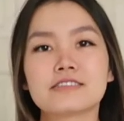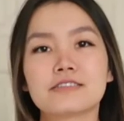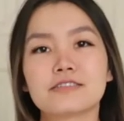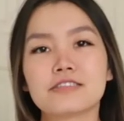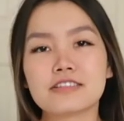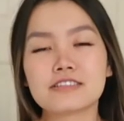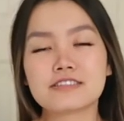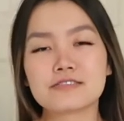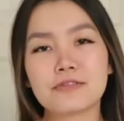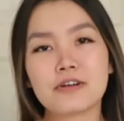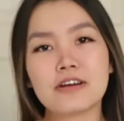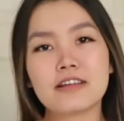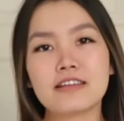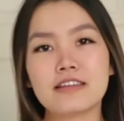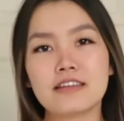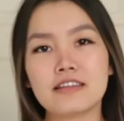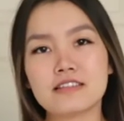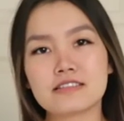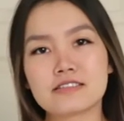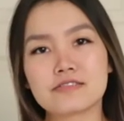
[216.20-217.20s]
so this one
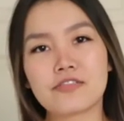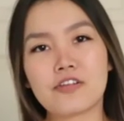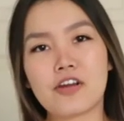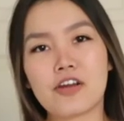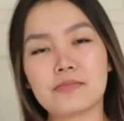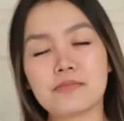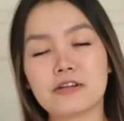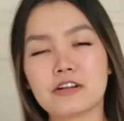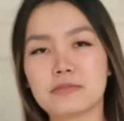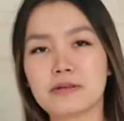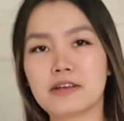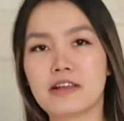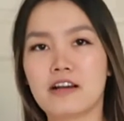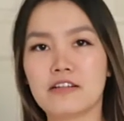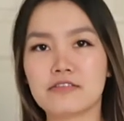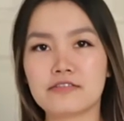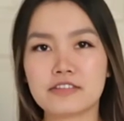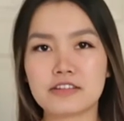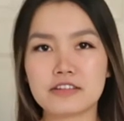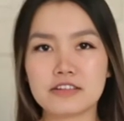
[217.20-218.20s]
is from Urban
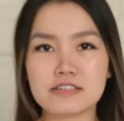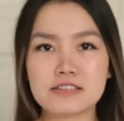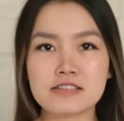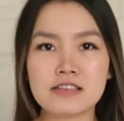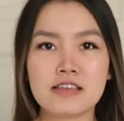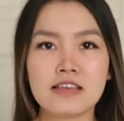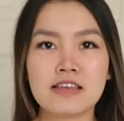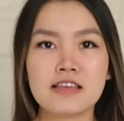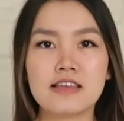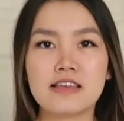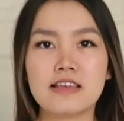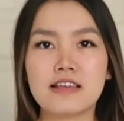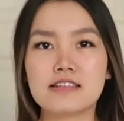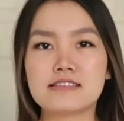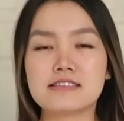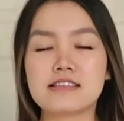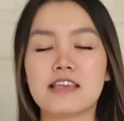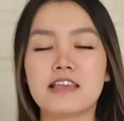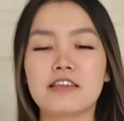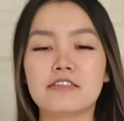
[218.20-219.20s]
Outfitters.
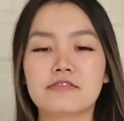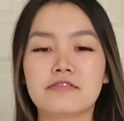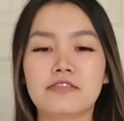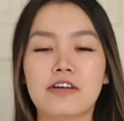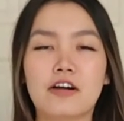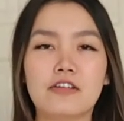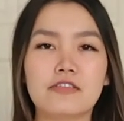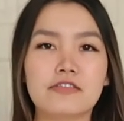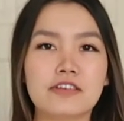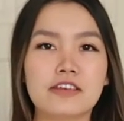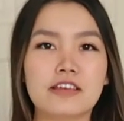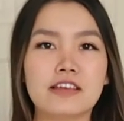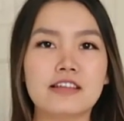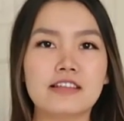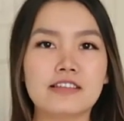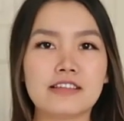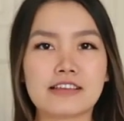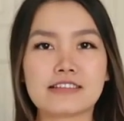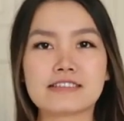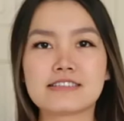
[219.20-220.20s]
It's a
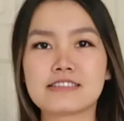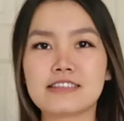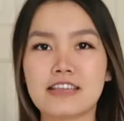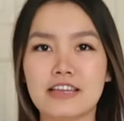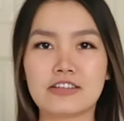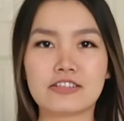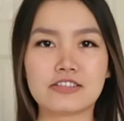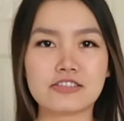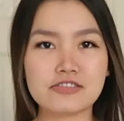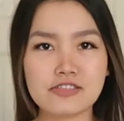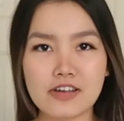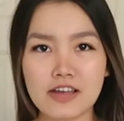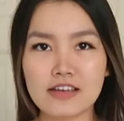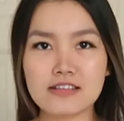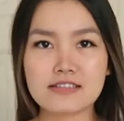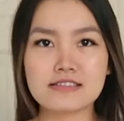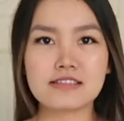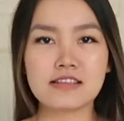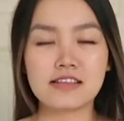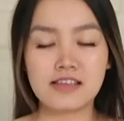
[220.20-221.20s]
velvet like skater
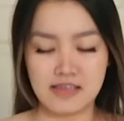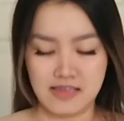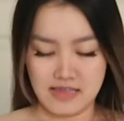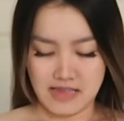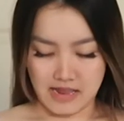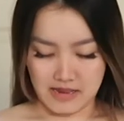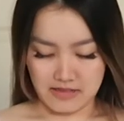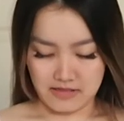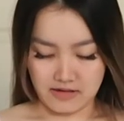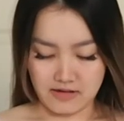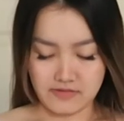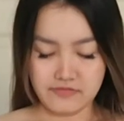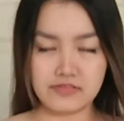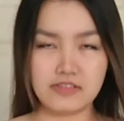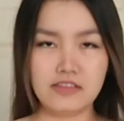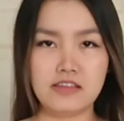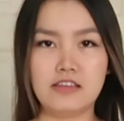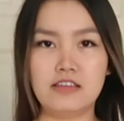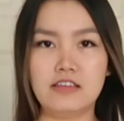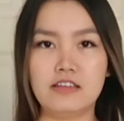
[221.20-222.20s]
dress. I love
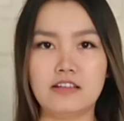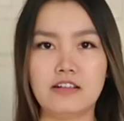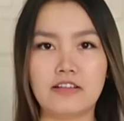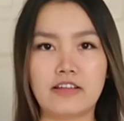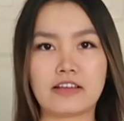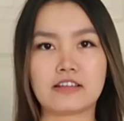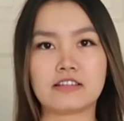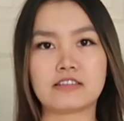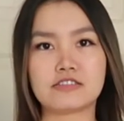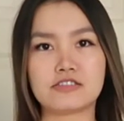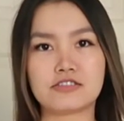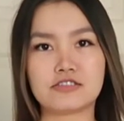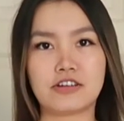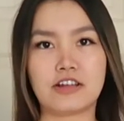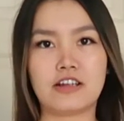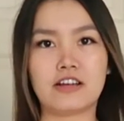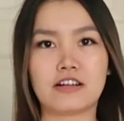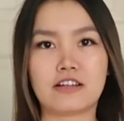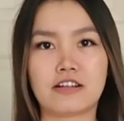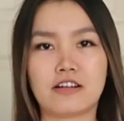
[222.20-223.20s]
the like
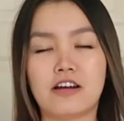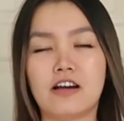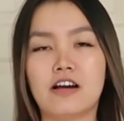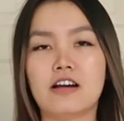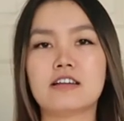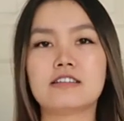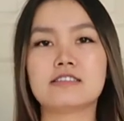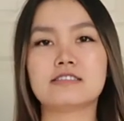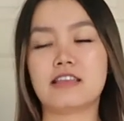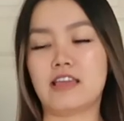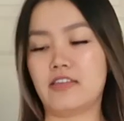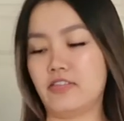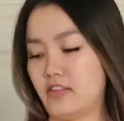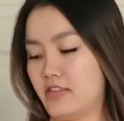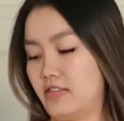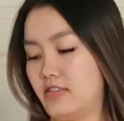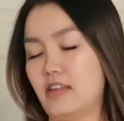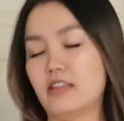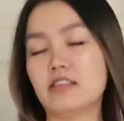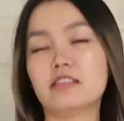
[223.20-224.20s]
straight across and the
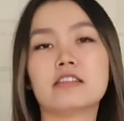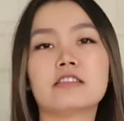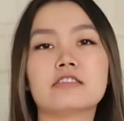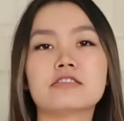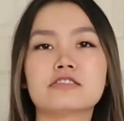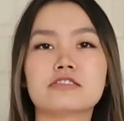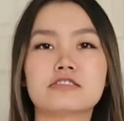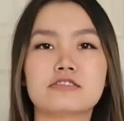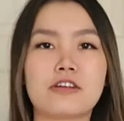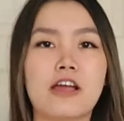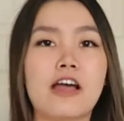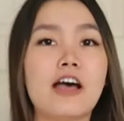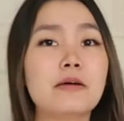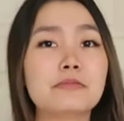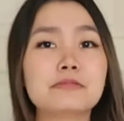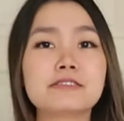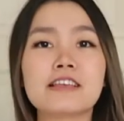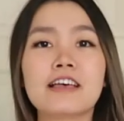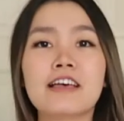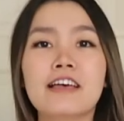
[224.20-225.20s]
thin little
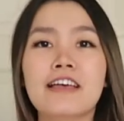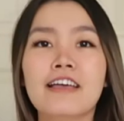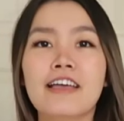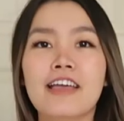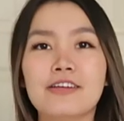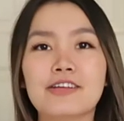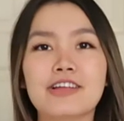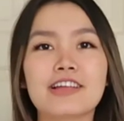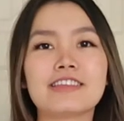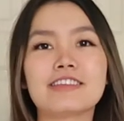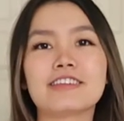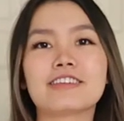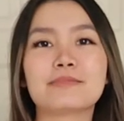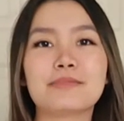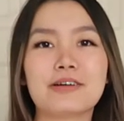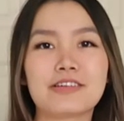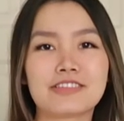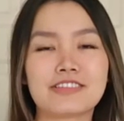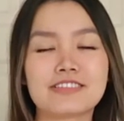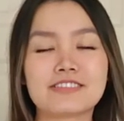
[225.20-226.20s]
straps. And what I like
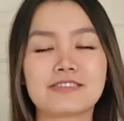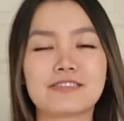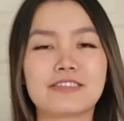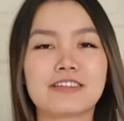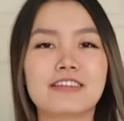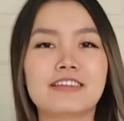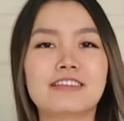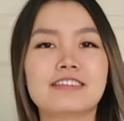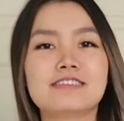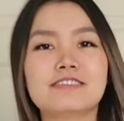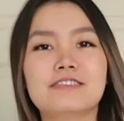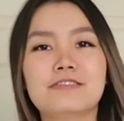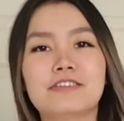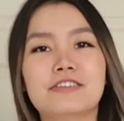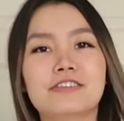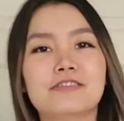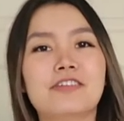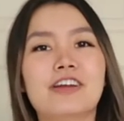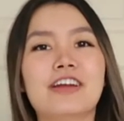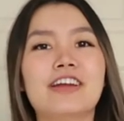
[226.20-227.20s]
about this one is you
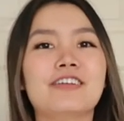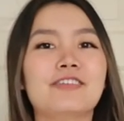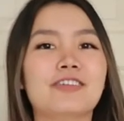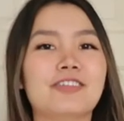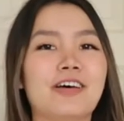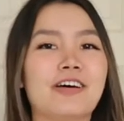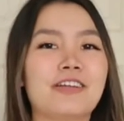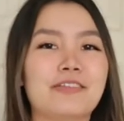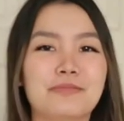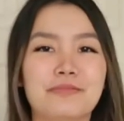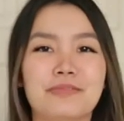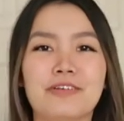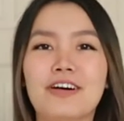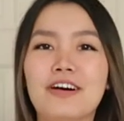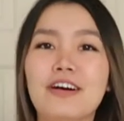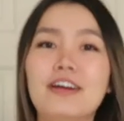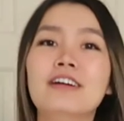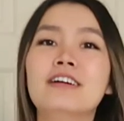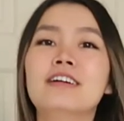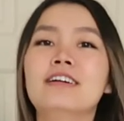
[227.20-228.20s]
can wear it without a
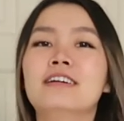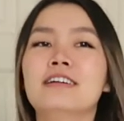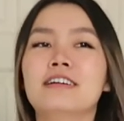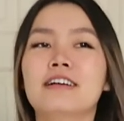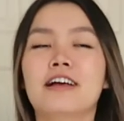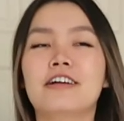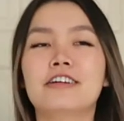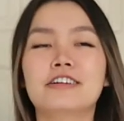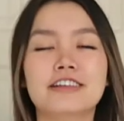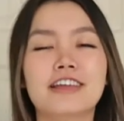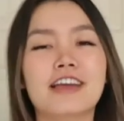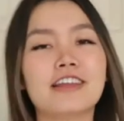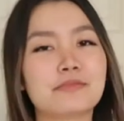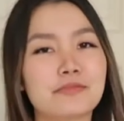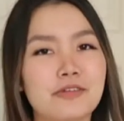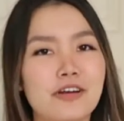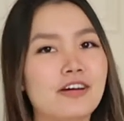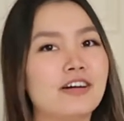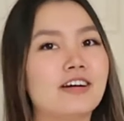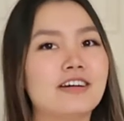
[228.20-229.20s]
bra. I already had a
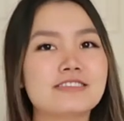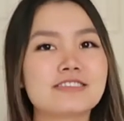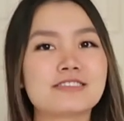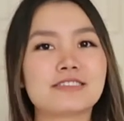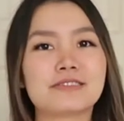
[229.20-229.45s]
bra on,